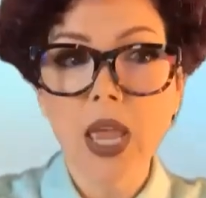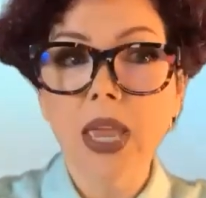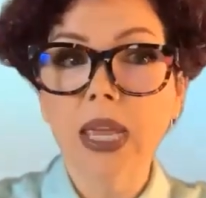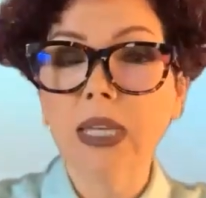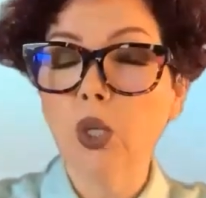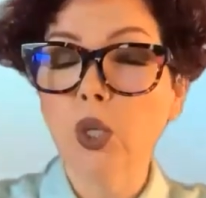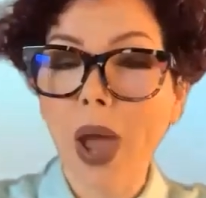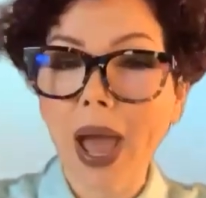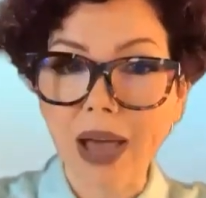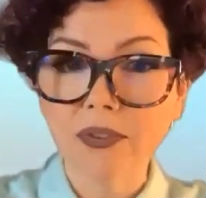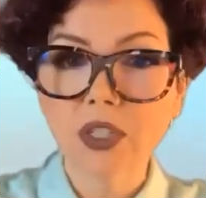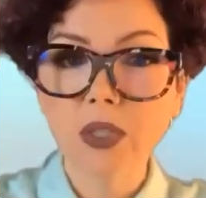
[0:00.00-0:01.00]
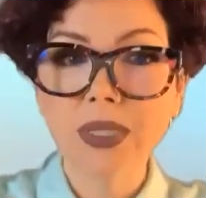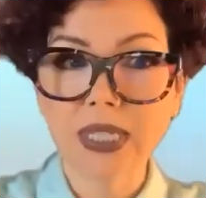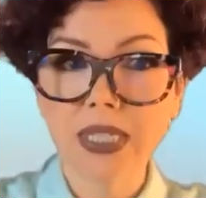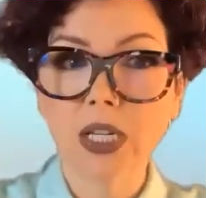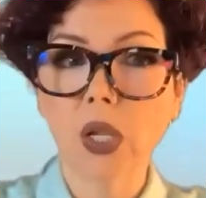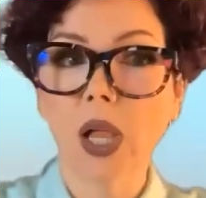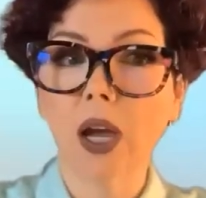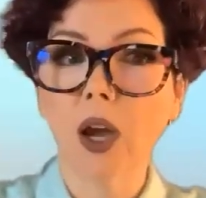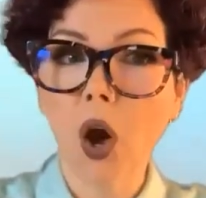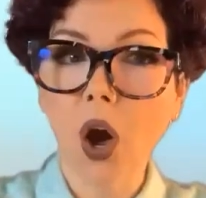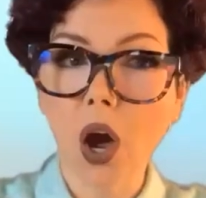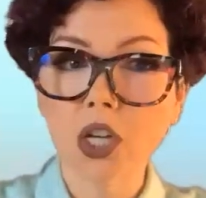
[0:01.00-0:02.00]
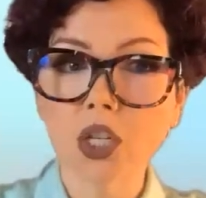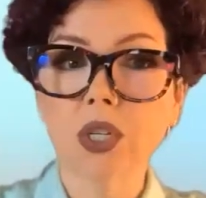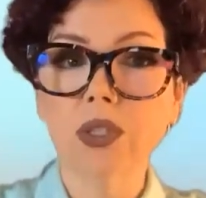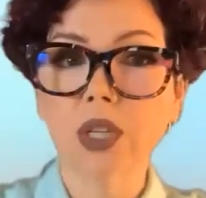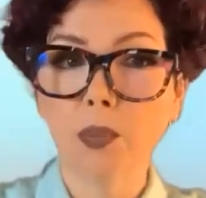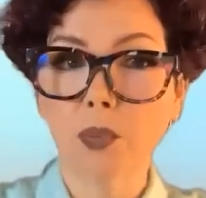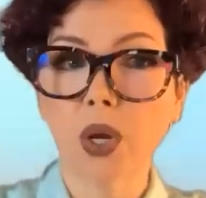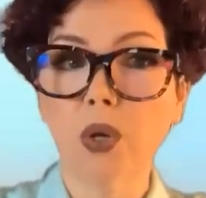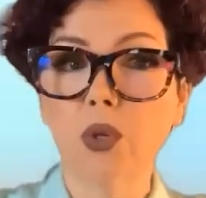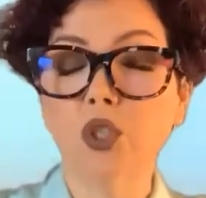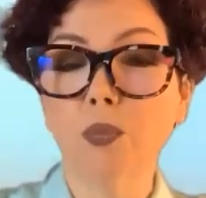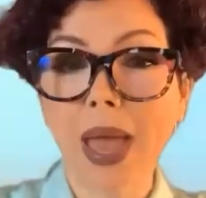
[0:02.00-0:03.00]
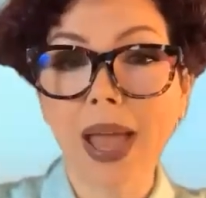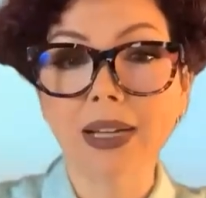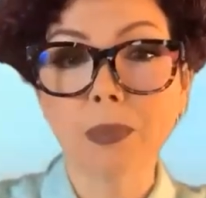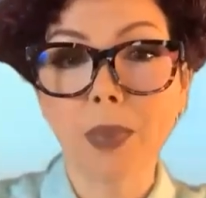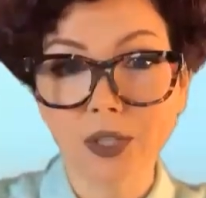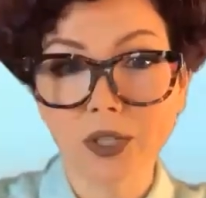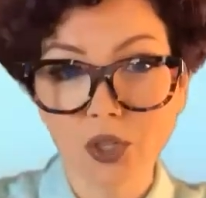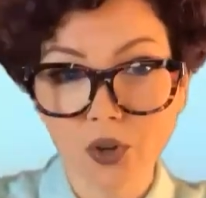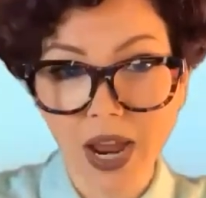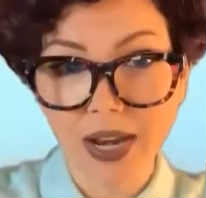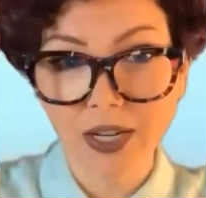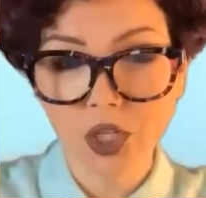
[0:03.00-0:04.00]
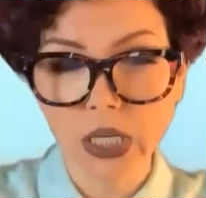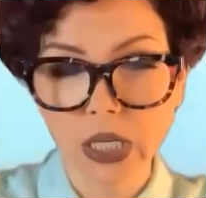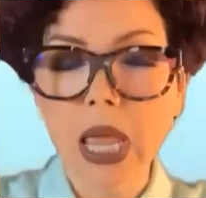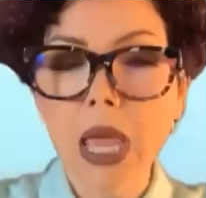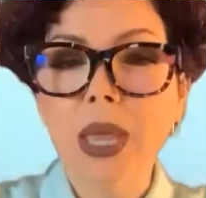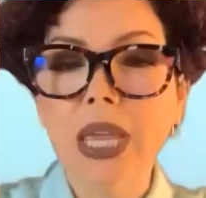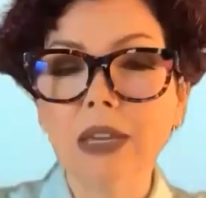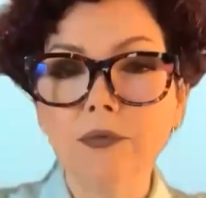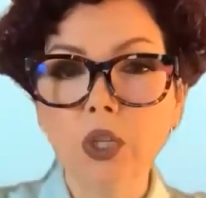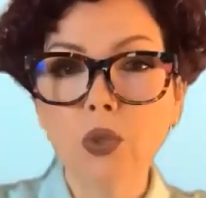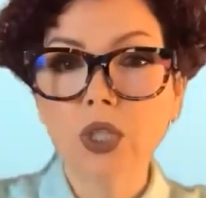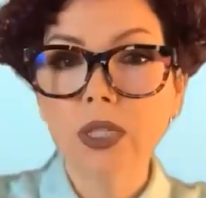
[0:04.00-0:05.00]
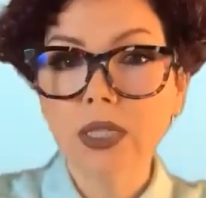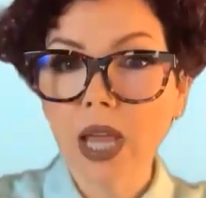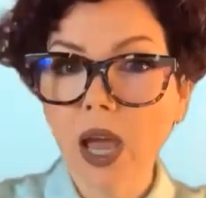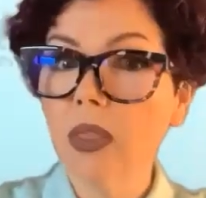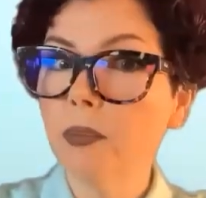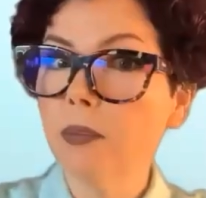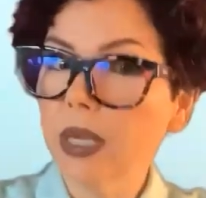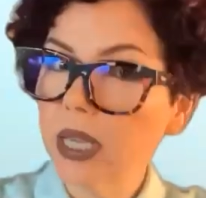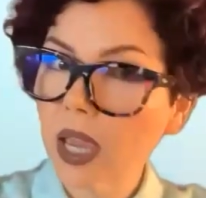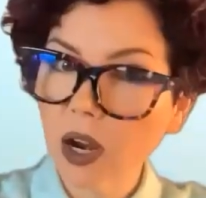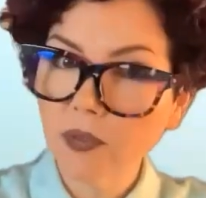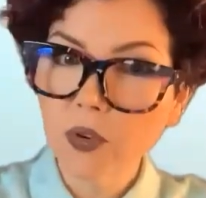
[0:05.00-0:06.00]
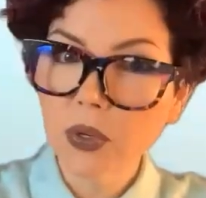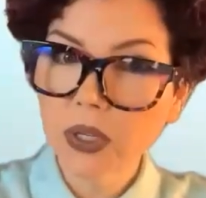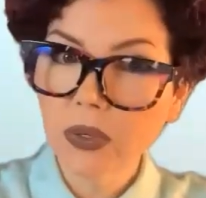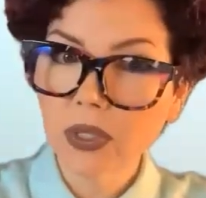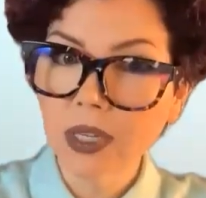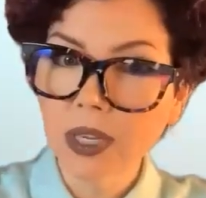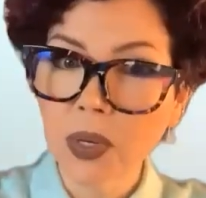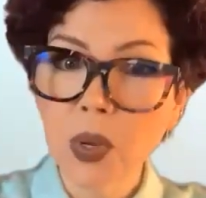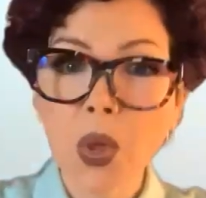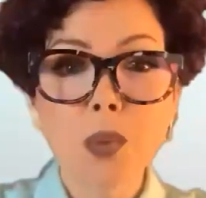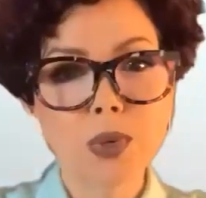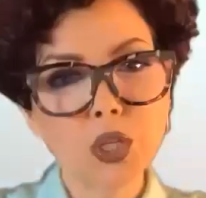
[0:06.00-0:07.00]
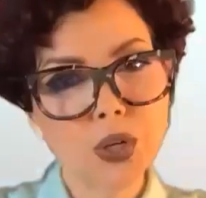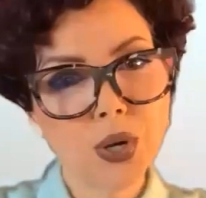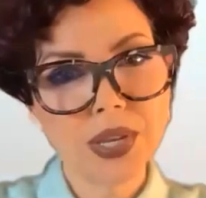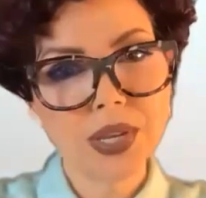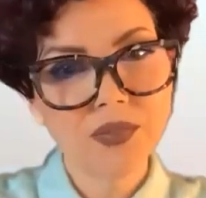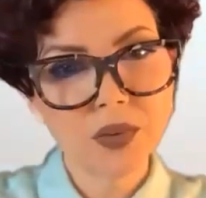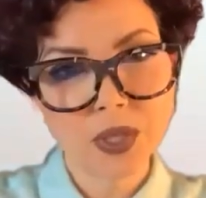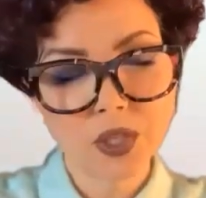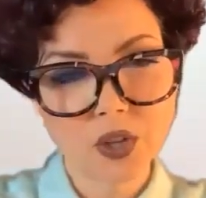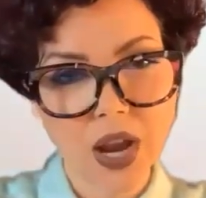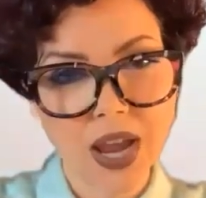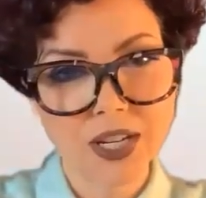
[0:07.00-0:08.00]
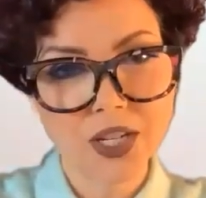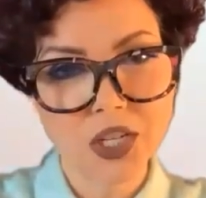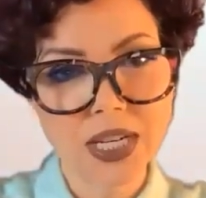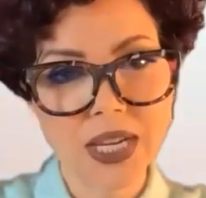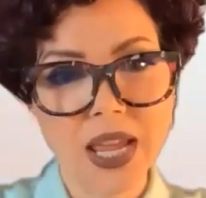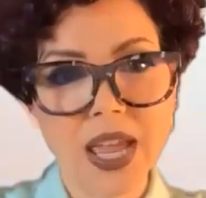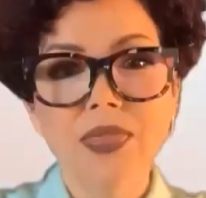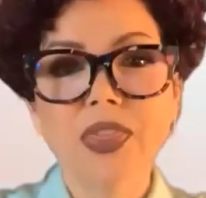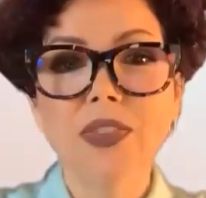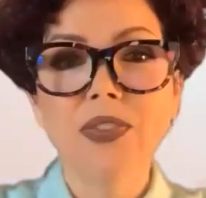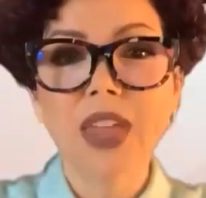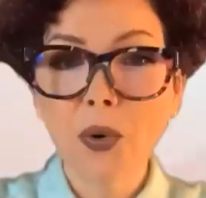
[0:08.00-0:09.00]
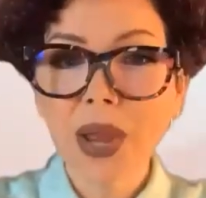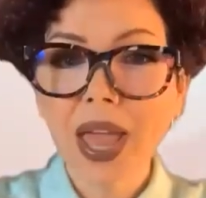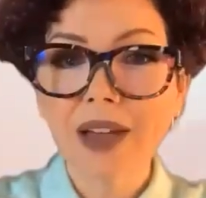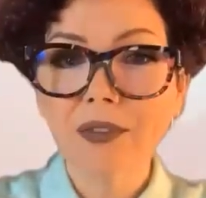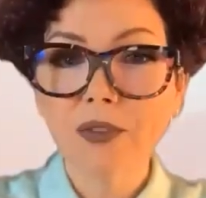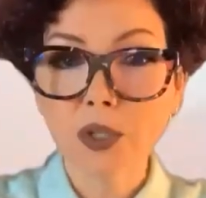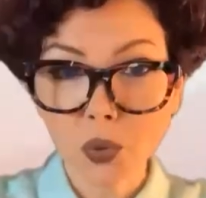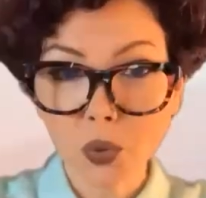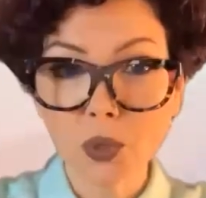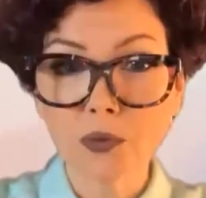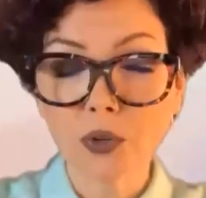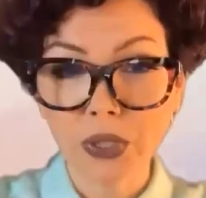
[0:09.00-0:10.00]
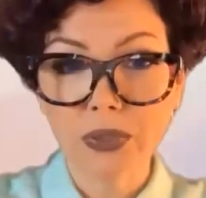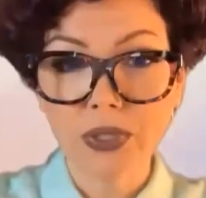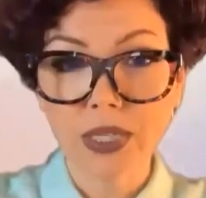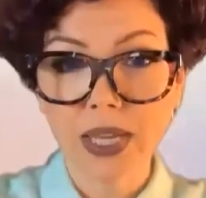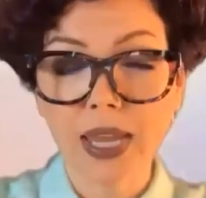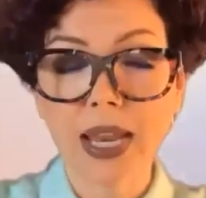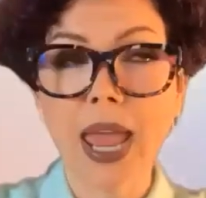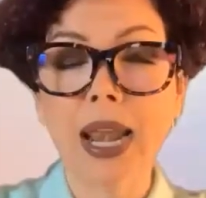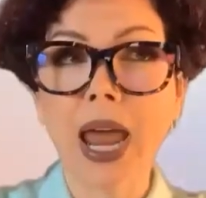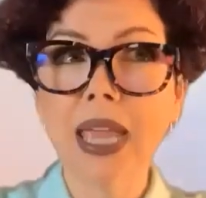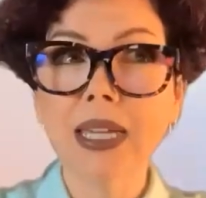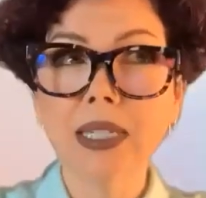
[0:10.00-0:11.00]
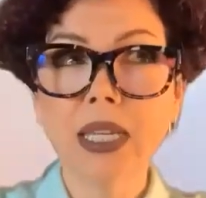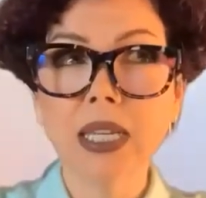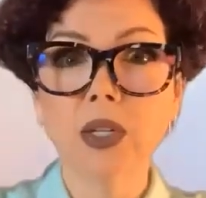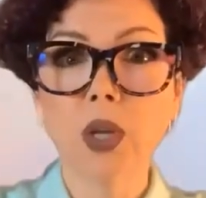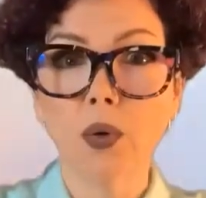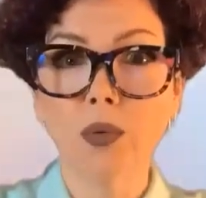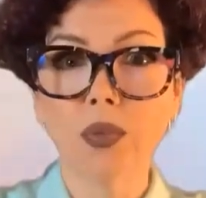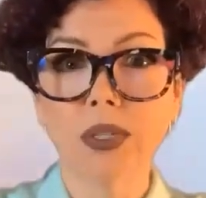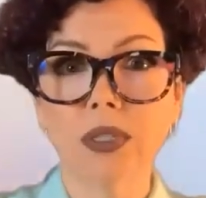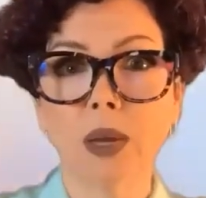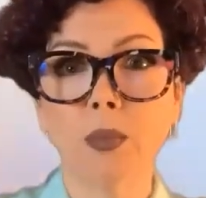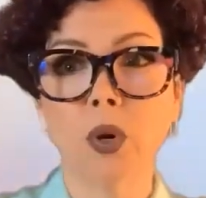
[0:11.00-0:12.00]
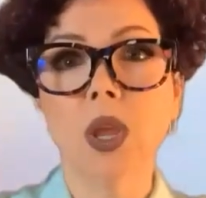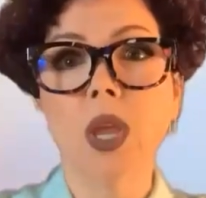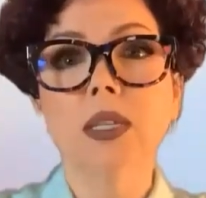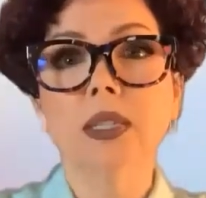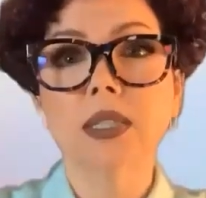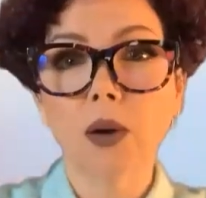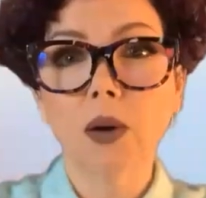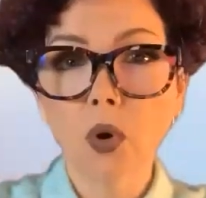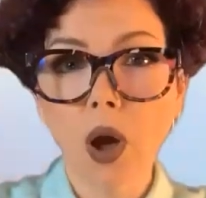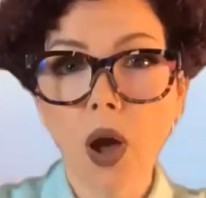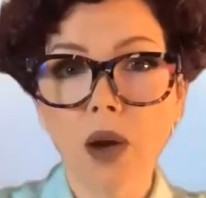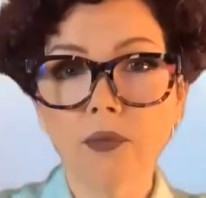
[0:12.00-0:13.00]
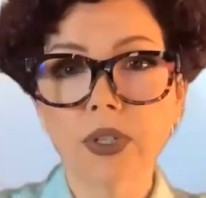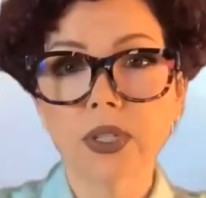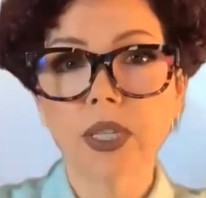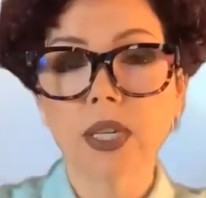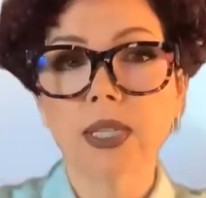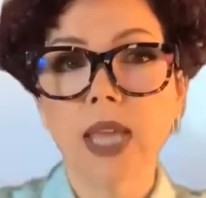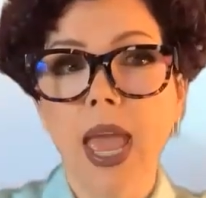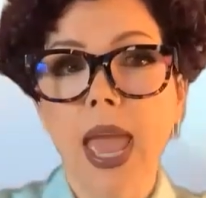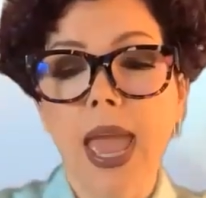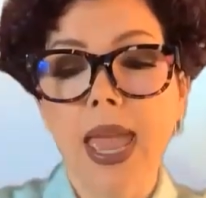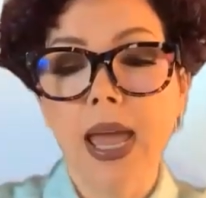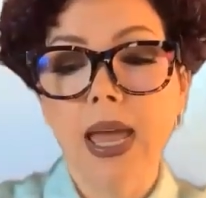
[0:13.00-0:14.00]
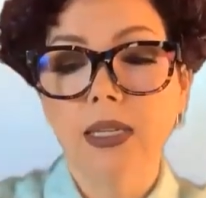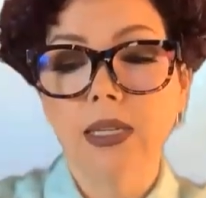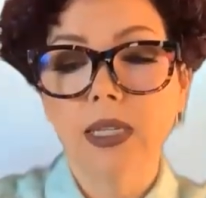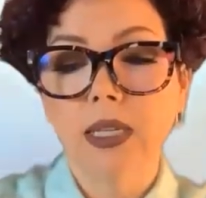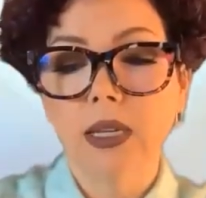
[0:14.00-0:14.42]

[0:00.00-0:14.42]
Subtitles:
And you have to instill a cautious approach backed by a strategy. If you just tell them, be careful using it, but you don't give them a strategy, then they don't have a tool for using it. And I attended over the summer several conferences, and